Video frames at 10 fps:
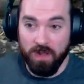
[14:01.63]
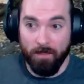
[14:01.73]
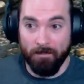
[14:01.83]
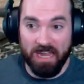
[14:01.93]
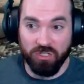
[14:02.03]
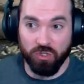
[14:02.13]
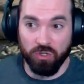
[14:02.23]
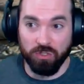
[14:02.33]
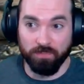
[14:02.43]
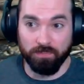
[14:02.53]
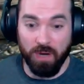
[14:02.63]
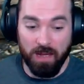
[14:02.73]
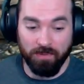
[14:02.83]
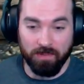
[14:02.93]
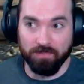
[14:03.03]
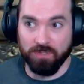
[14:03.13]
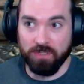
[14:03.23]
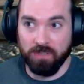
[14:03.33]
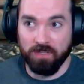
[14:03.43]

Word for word: major problems.